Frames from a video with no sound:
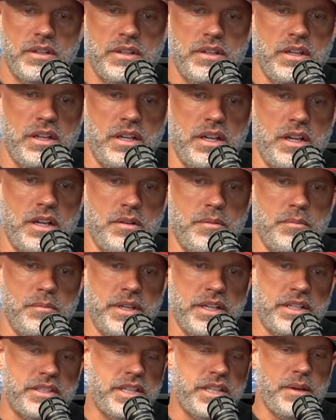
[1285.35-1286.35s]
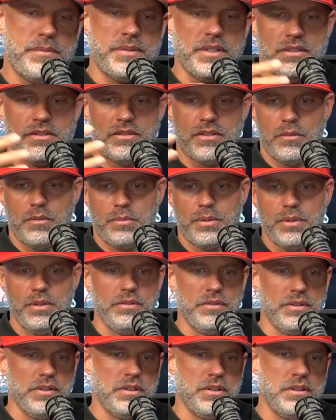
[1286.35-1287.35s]
acceptance or
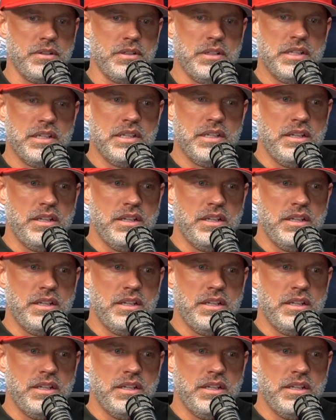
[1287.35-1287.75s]
approval.